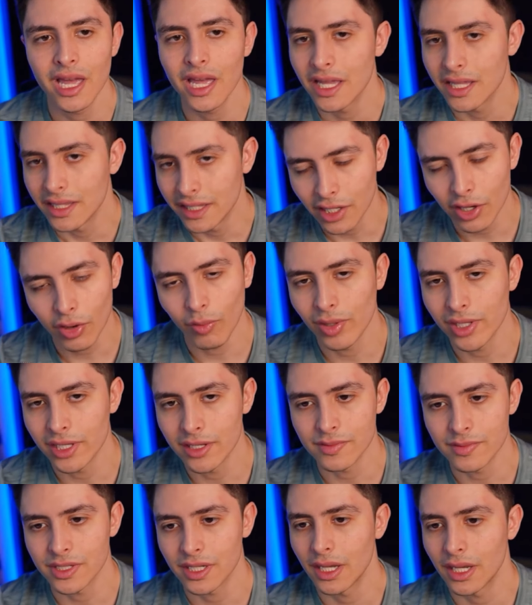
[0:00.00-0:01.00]
Nico
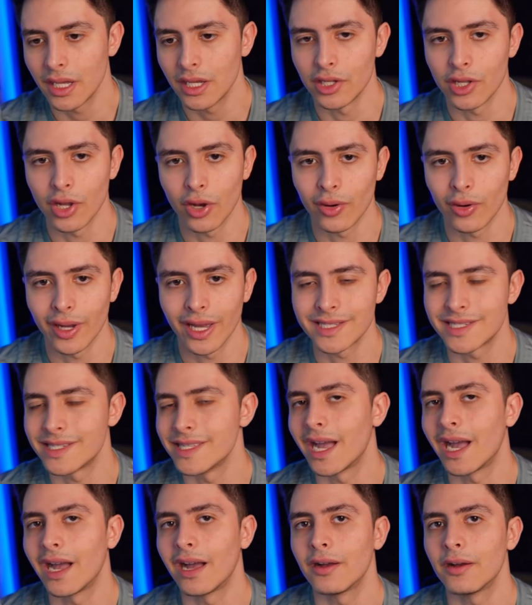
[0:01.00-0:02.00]
Williams, it's
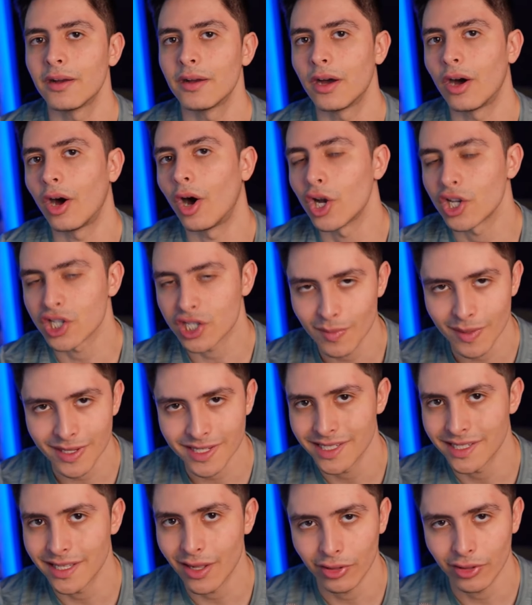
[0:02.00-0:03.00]
not us
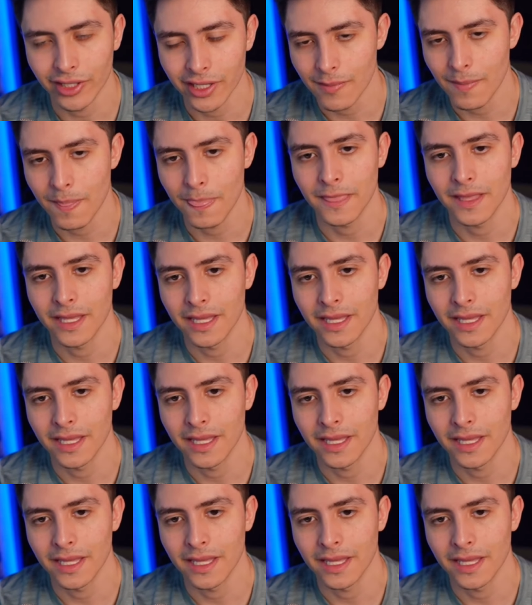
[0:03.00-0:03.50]
mixing on him.